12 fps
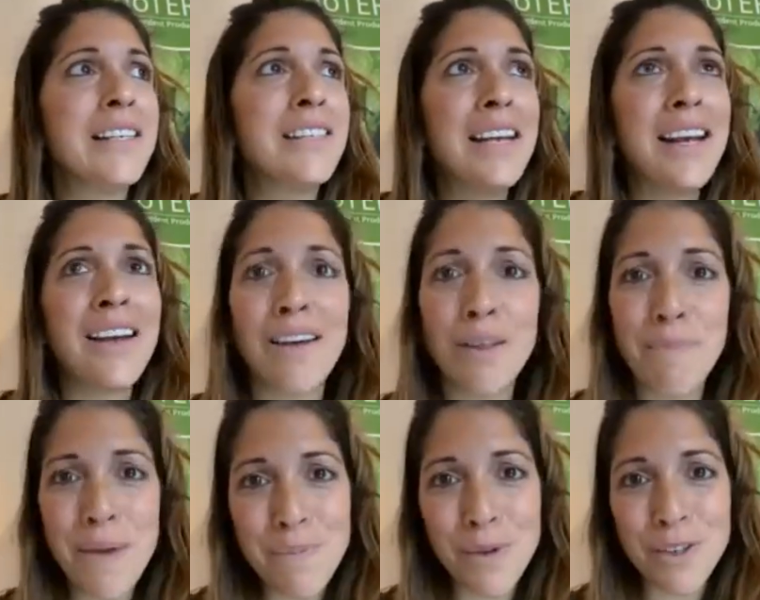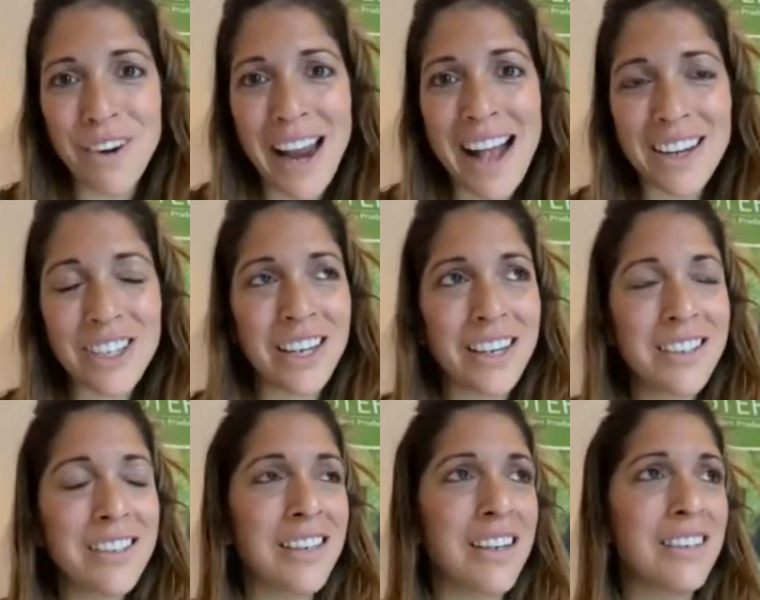seeing other people's
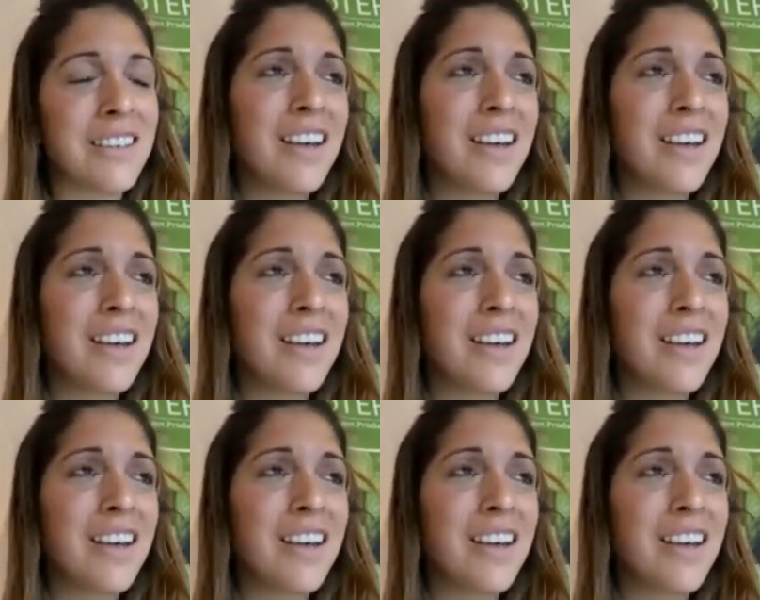reactions and